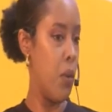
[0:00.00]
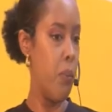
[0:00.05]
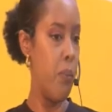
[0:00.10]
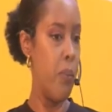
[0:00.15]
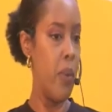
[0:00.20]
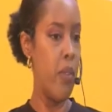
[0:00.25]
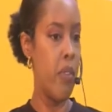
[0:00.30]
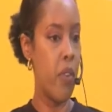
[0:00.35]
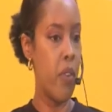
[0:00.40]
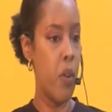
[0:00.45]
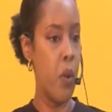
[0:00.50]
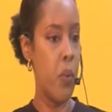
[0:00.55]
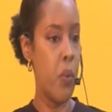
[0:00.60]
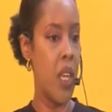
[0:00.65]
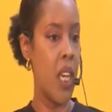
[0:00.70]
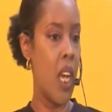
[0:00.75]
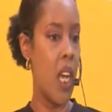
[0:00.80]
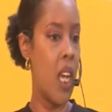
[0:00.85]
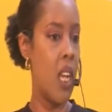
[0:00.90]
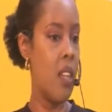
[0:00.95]
Before we
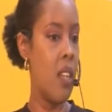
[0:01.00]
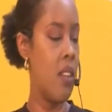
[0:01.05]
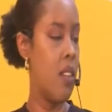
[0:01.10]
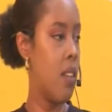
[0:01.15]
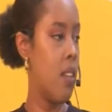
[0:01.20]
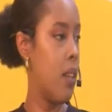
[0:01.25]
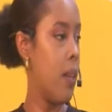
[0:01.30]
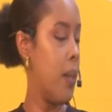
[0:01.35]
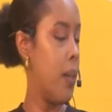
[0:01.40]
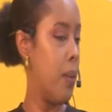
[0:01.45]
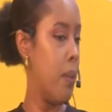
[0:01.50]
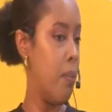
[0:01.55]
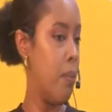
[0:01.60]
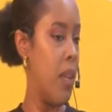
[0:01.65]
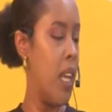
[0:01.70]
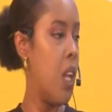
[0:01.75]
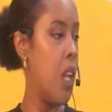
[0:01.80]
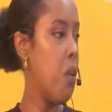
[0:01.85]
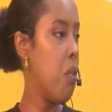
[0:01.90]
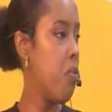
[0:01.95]
had
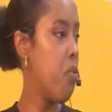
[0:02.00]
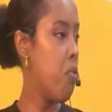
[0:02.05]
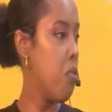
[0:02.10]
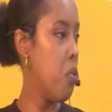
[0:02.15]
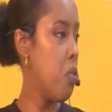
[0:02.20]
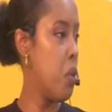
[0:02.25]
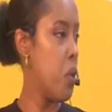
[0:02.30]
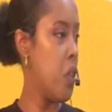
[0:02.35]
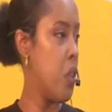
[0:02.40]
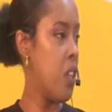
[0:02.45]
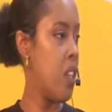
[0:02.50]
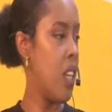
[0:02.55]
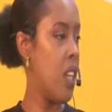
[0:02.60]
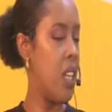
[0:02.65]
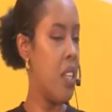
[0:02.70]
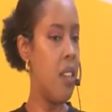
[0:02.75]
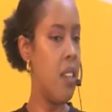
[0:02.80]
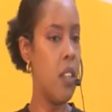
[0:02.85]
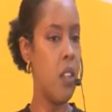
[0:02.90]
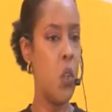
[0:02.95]
Hello Food
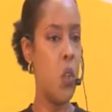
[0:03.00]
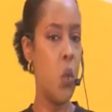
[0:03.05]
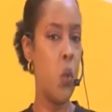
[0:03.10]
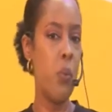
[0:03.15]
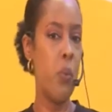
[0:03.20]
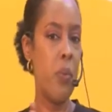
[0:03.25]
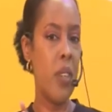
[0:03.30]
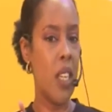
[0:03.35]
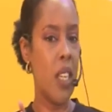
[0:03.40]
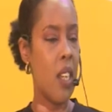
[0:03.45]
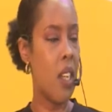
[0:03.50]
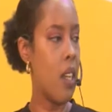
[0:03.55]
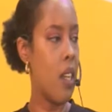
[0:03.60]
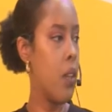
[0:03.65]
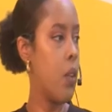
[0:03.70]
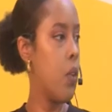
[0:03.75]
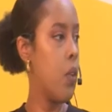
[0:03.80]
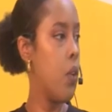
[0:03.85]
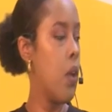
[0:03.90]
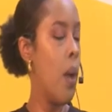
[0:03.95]
and
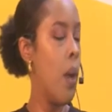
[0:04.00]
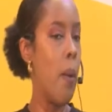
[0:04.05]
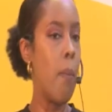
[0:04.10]
Jumia,